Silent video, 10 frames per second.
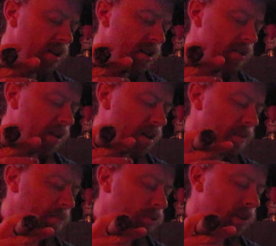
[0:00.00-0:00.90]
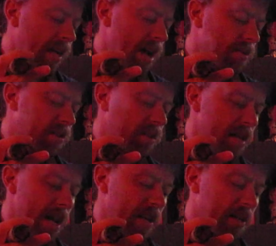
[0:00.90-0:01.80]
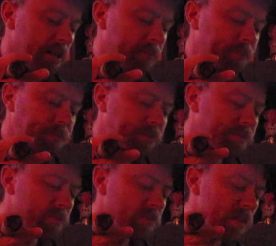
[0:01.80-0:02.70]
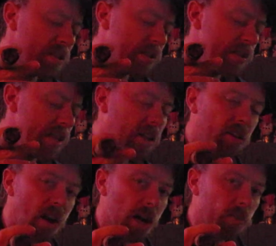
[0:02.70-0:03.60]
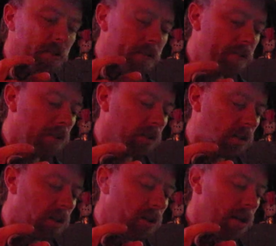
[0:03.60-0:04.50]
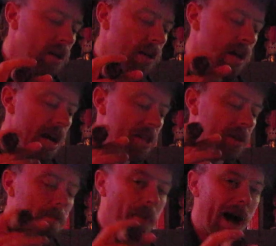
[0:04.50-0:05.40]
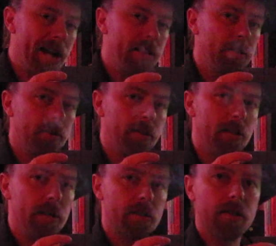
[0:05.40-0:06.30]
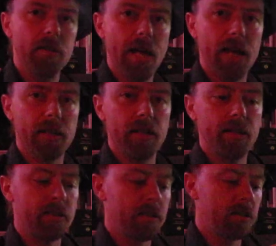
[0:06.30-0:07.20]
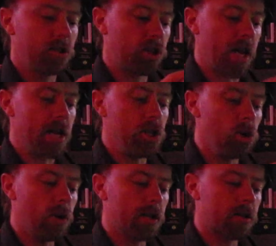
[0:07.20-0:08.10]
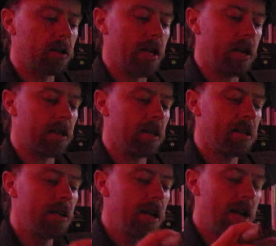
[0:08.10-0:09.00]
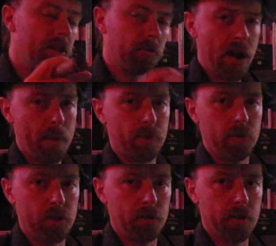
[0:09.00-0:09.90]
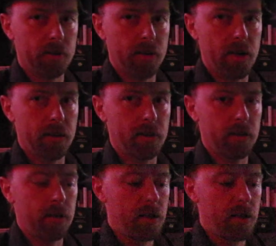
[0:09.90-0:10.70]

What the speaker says: It's like a brick house Connecticut. It's Nicaraguan filler. And the binder is Connecticut Shade, U.S. Connecticut. And the wrapper is U.S. Connecticut.